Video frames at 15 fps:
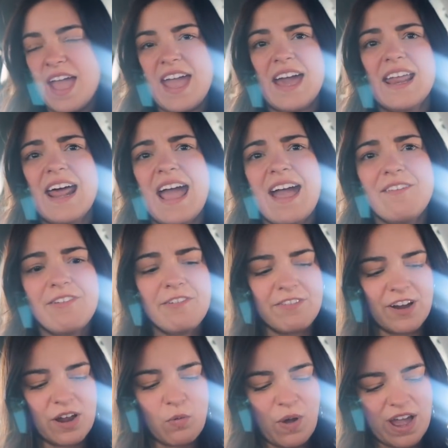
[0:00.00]
And I have a
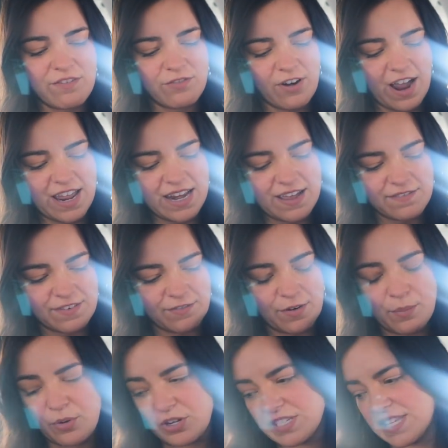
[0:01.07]
very wide variety of
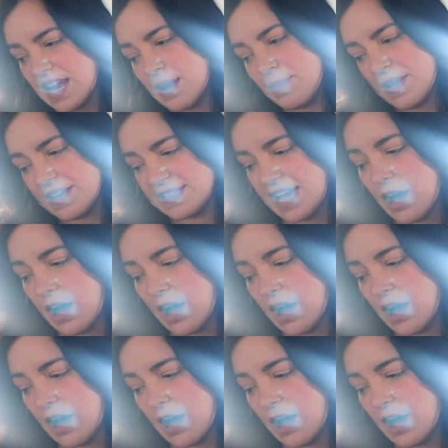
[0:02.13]
different books that I picked